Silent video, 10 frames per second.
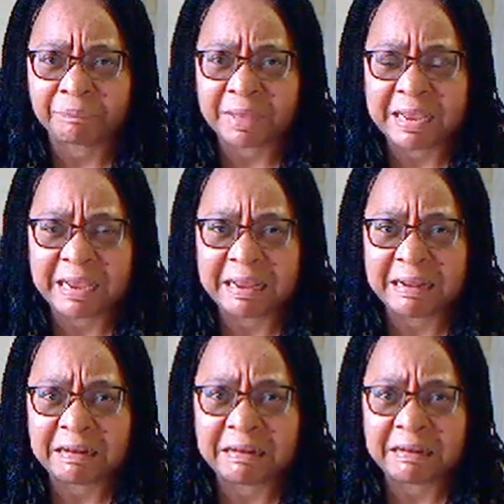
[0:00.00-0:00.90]

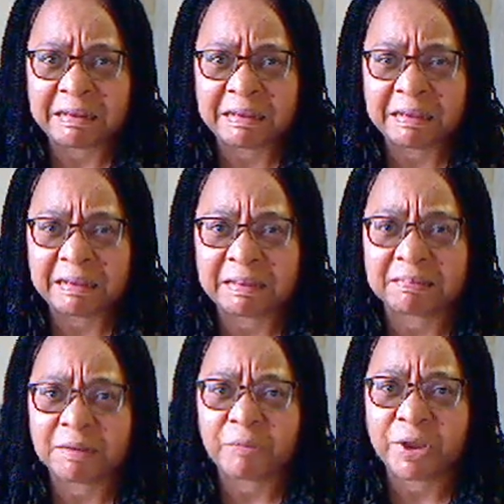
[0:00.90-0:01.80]
in a
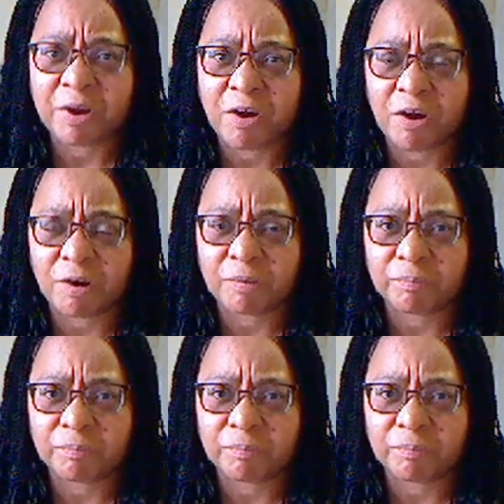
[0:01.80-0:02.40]
subway car